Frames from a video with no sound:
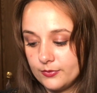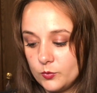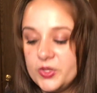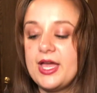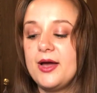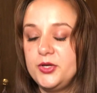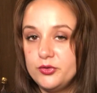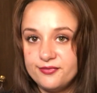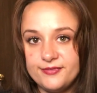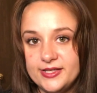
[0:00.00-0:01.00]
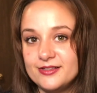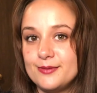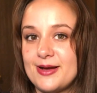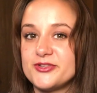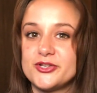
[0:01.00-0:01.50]
with how you feel
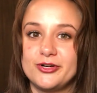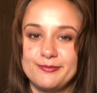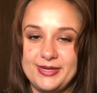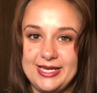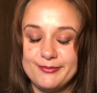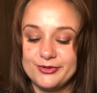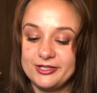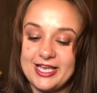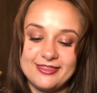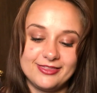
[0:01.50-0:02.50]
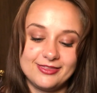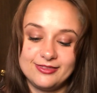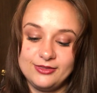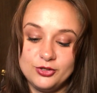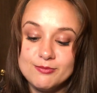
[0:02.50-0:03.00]
about certain people. And
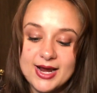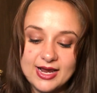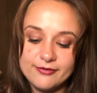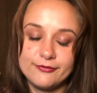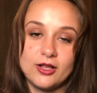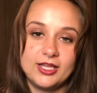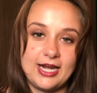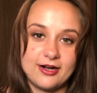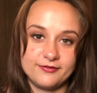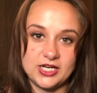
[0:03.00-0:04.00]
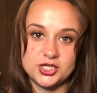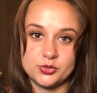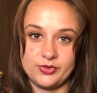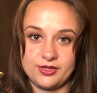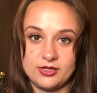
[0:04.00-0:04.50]
you might have fallen out of
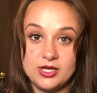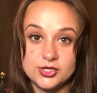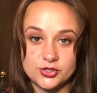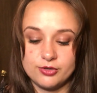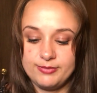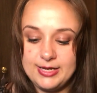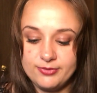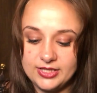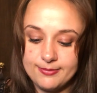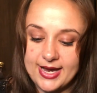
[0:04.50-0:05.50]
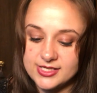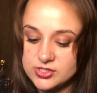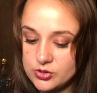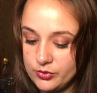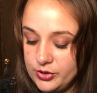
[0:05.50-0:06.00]
touch with certain people in the
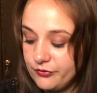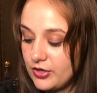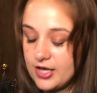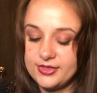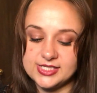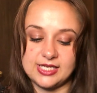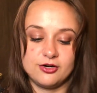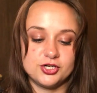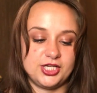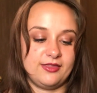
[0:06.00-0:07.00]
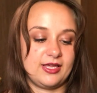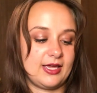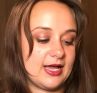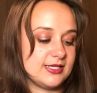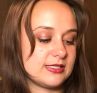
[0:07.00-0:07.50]
past. So you've got this energy that
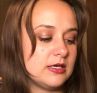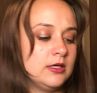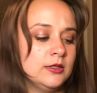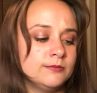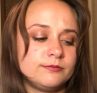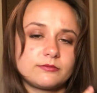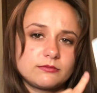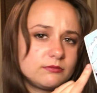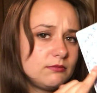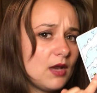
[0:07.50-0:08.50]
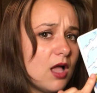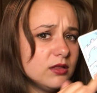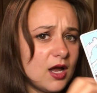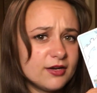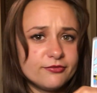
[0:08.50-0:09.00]
has a
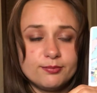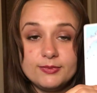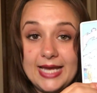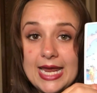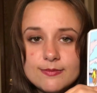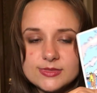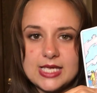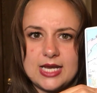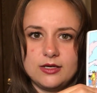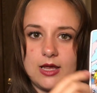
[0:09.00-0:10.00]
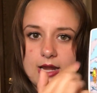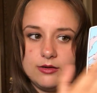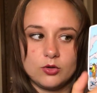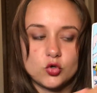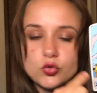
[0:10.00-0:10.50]
lot of games
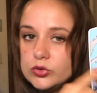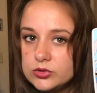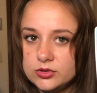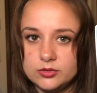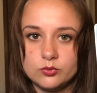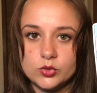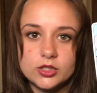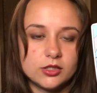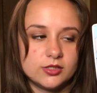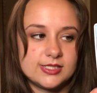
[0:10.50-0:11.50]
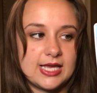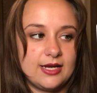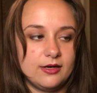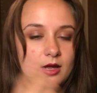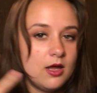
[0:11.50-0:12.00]
and cruel words
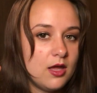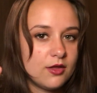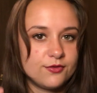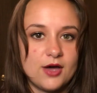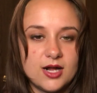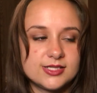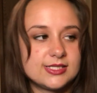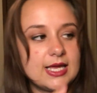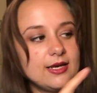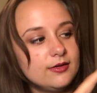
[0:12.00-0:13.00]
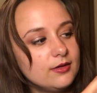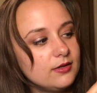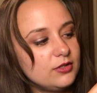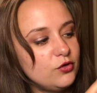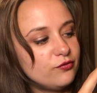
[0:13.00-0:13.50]
and thoughts, and
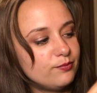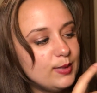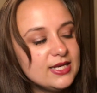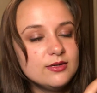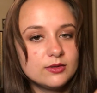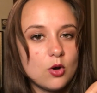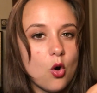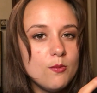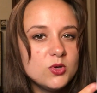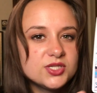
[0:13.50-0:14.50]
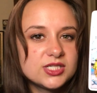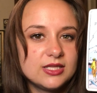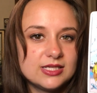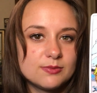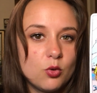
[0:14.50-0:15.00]
you've been almost to
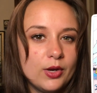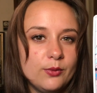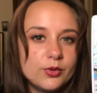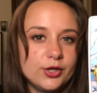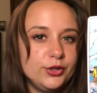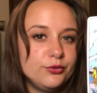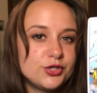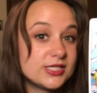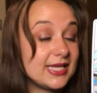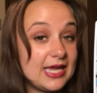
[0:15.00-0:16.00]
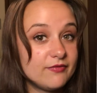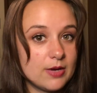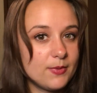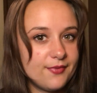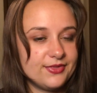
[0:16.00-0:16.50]
this point where you just gave
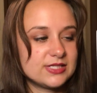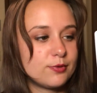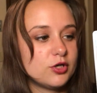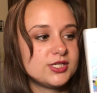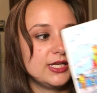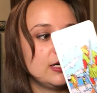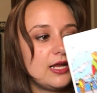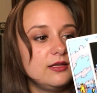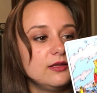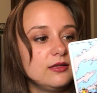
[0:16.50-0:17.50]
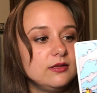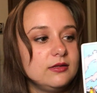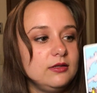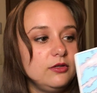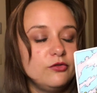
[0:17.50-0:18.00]
up on this person, and
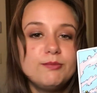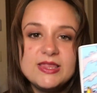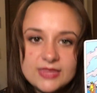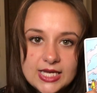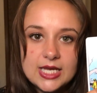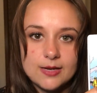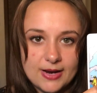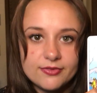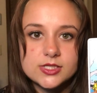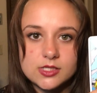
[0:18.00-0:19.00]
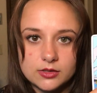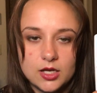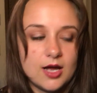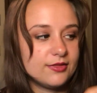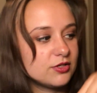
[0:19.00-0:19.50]
you've been thinking about this a
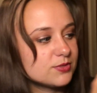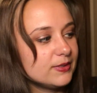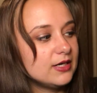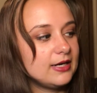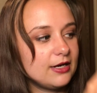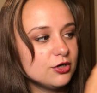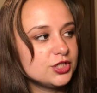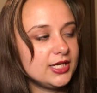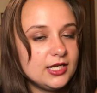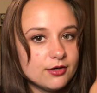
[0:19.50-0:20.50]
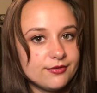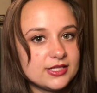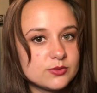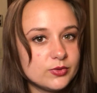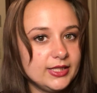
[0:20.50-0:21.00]
lot. There's been an energy here
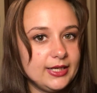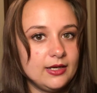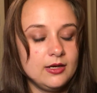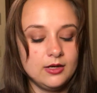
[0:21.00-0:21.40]
that's really,